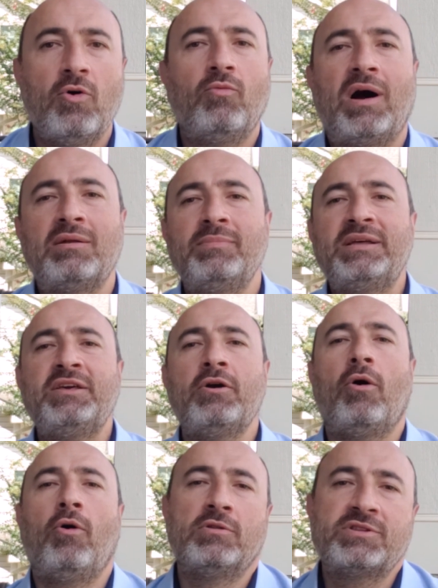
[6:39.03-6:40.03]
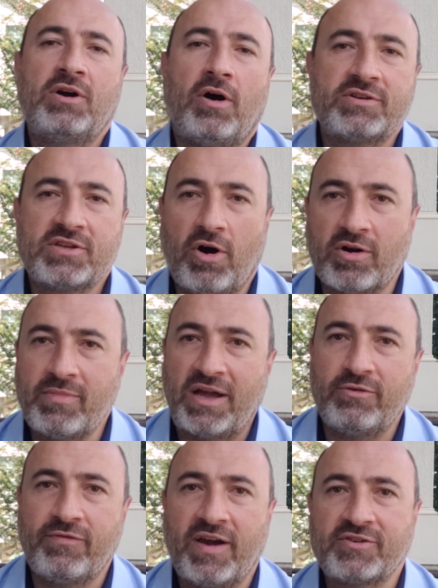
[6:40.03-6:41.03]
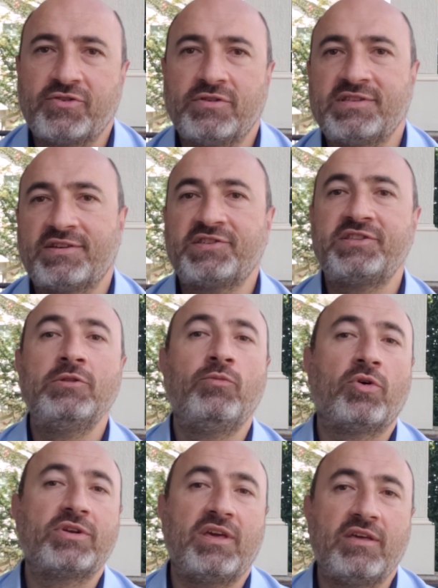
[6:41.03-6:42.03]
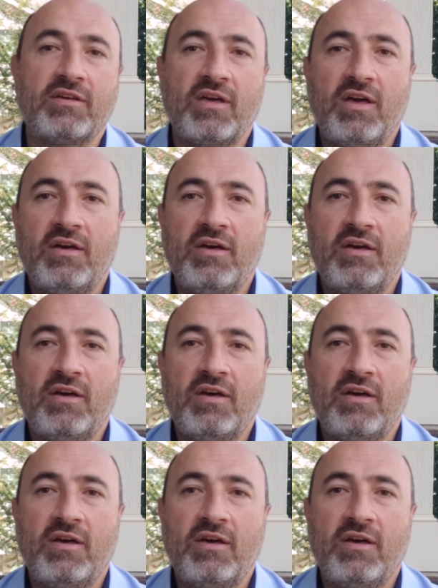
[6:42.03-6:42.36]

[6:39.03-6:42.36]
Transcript: While many old guard car manufacturers are still working